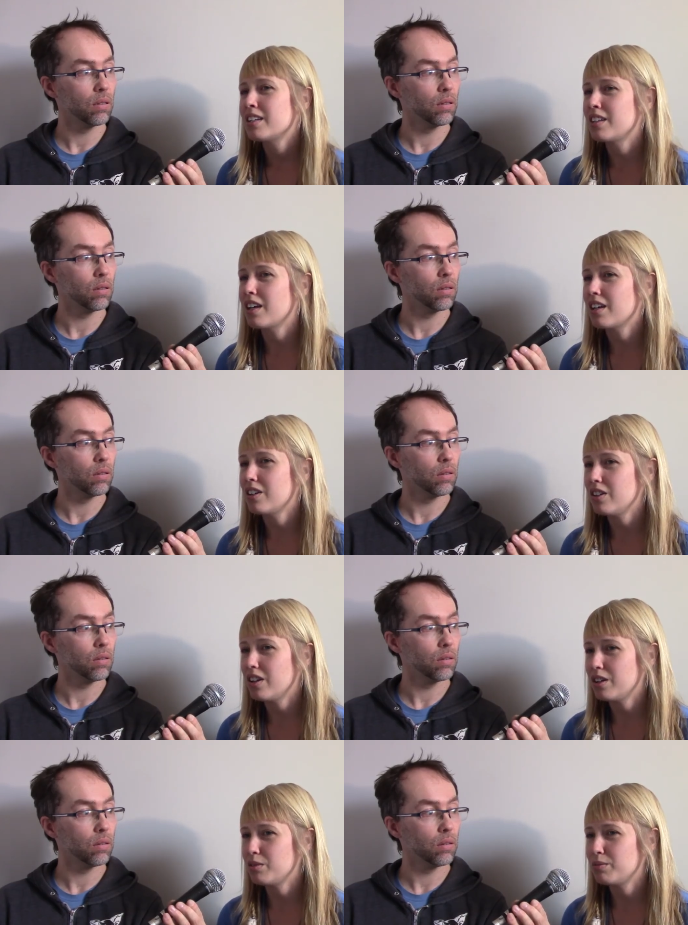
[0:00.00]
Speaker 1: yeah,
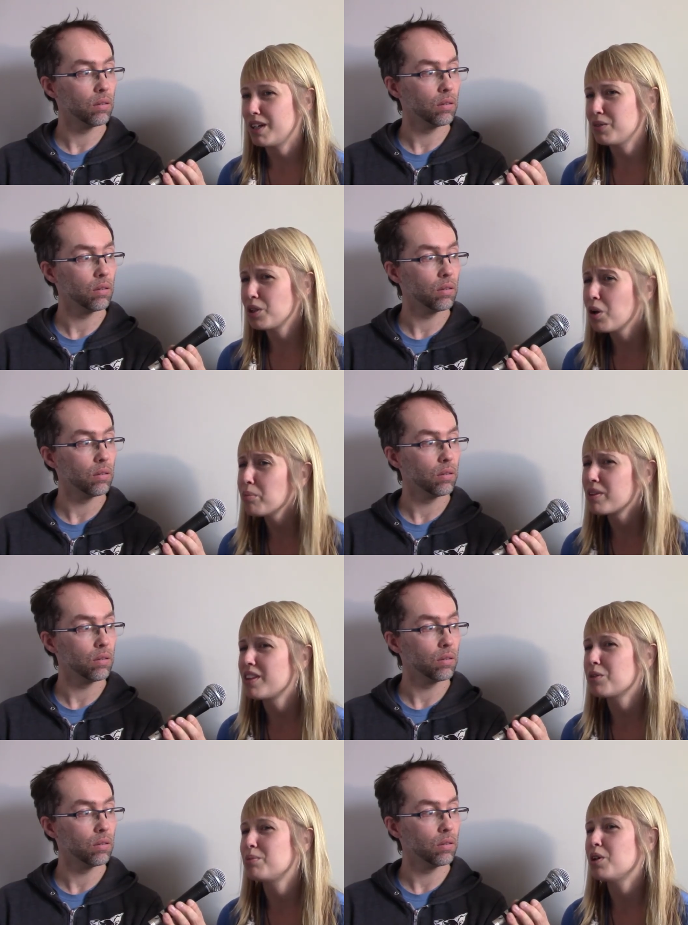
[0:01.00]
I would hope that
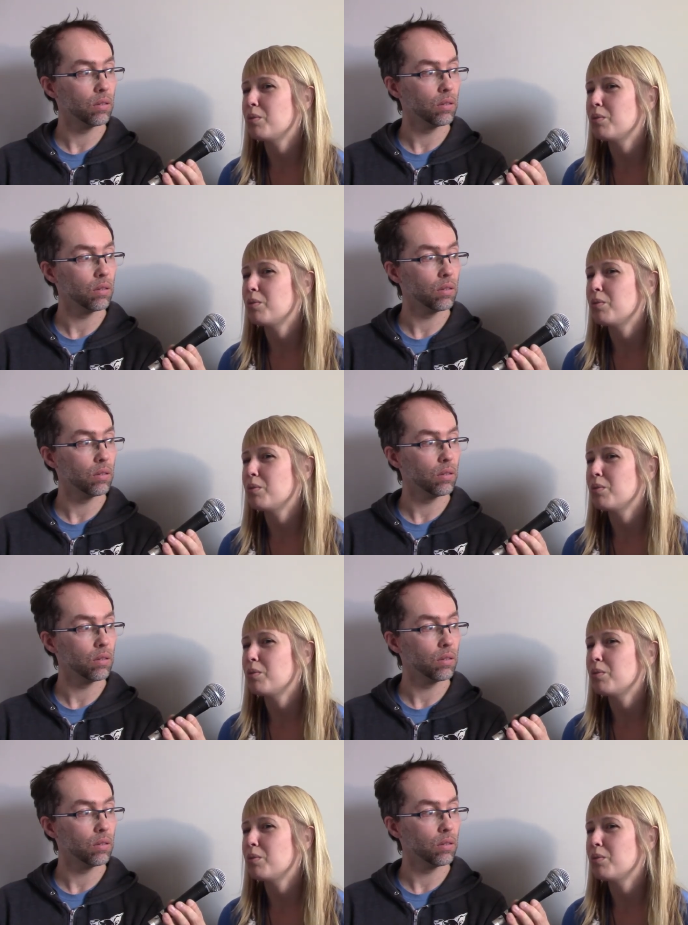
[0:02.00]
they would be